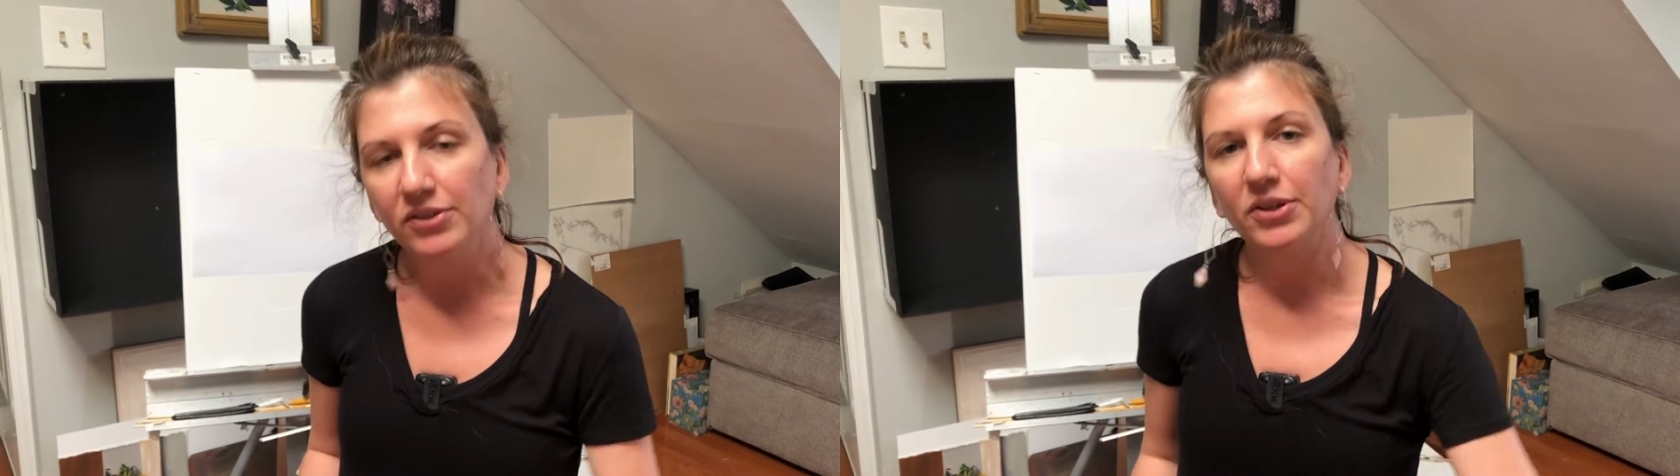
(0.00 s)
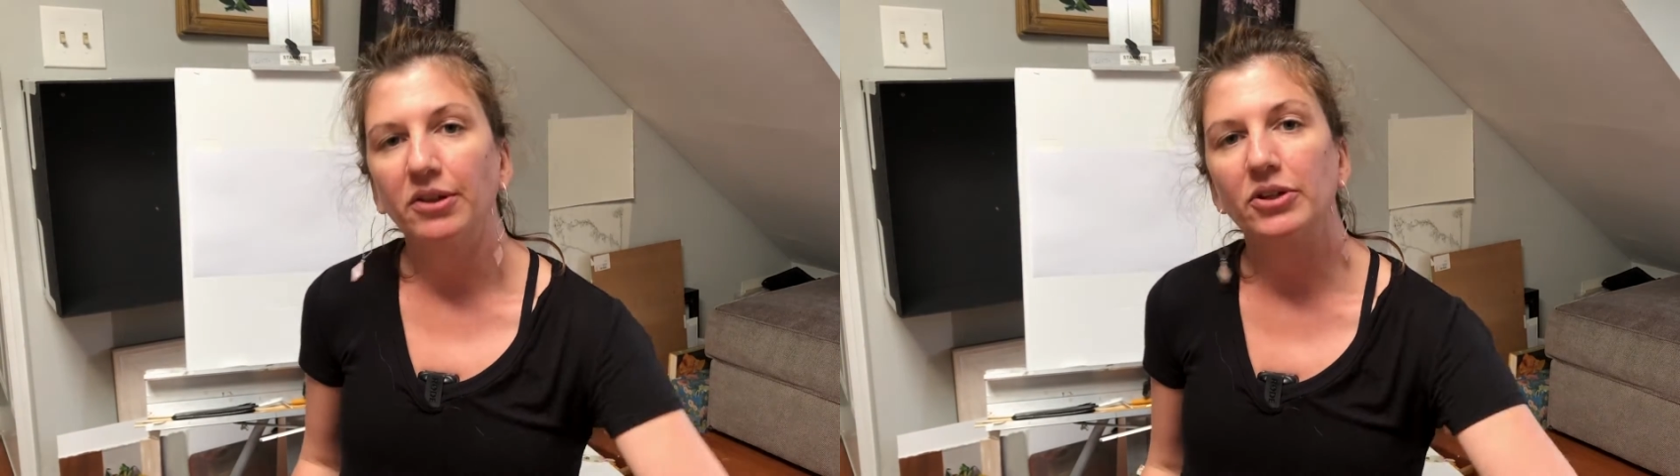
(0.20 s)

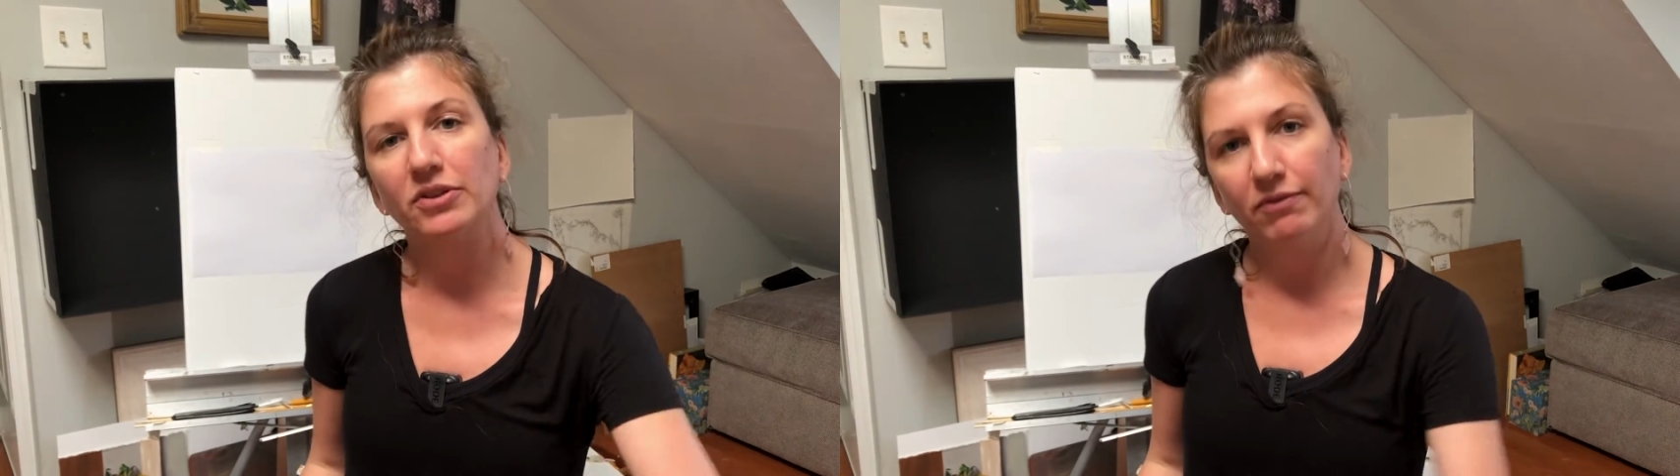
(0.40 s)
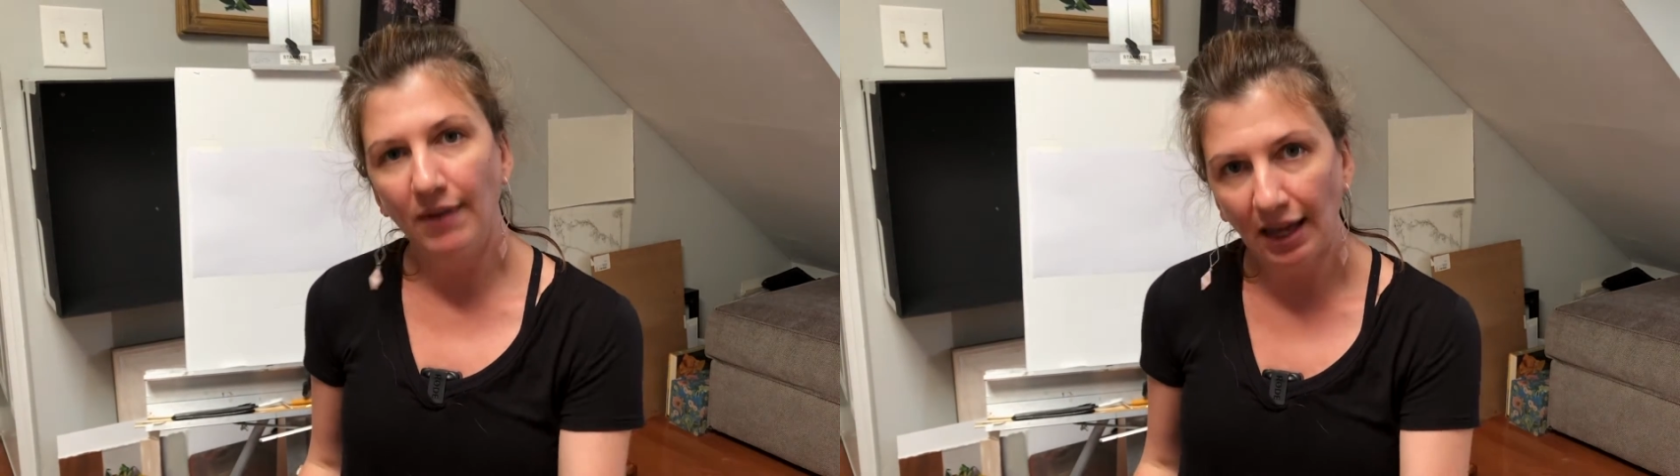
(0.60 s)
So there's
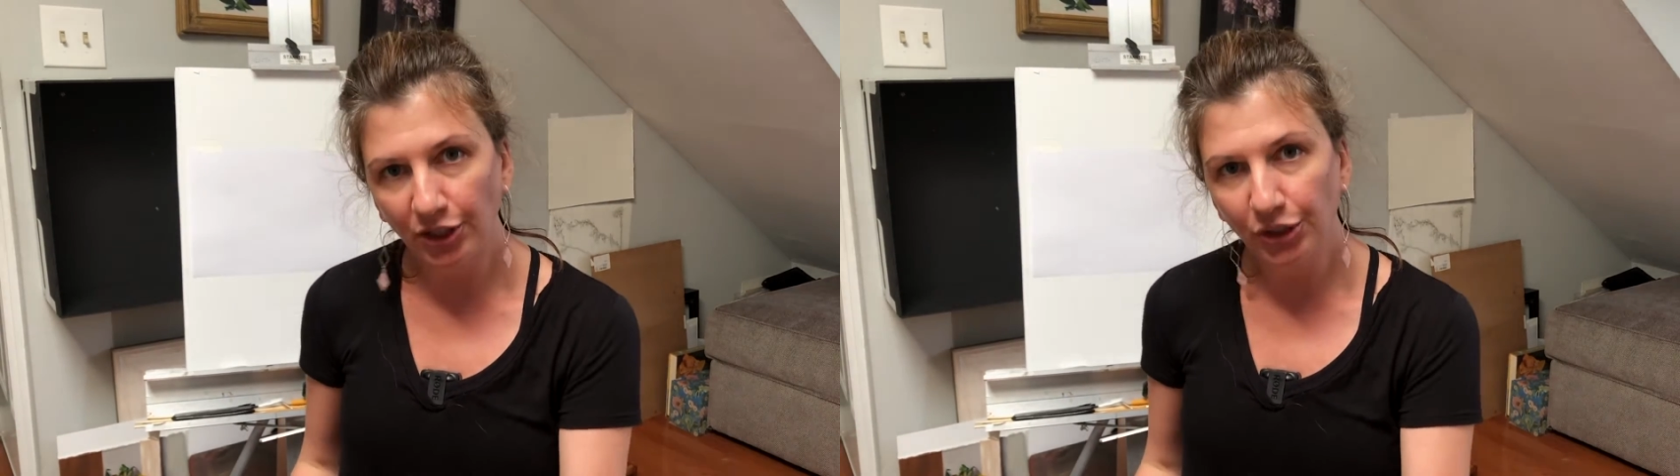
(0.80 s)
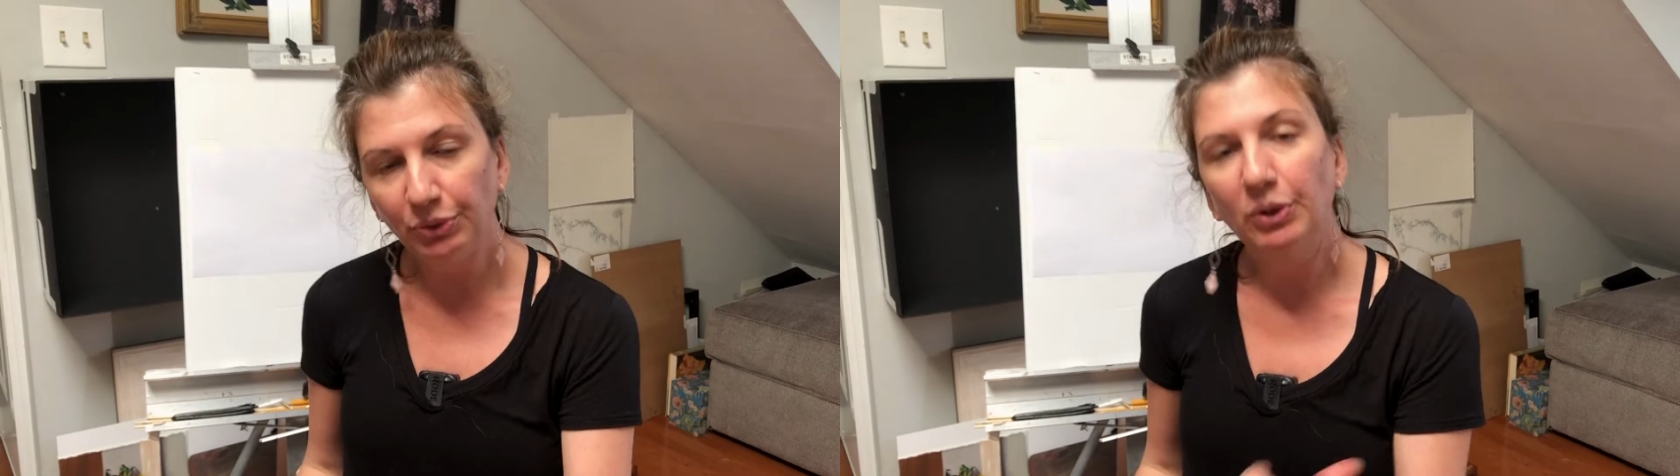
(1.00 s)

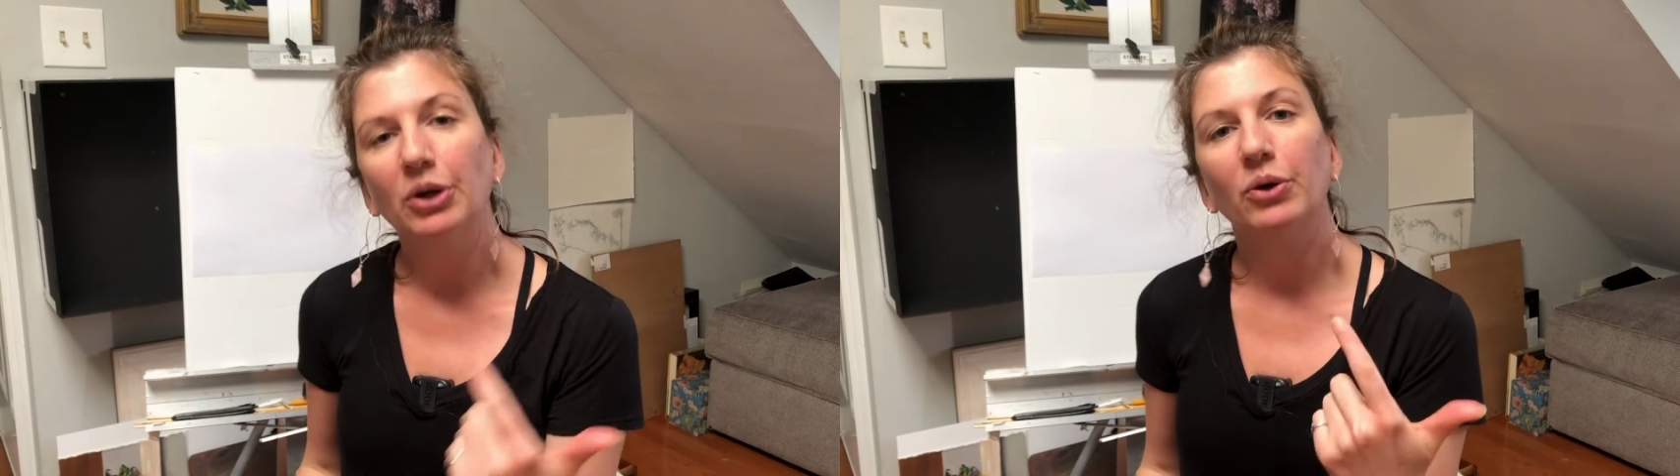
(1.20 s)
value,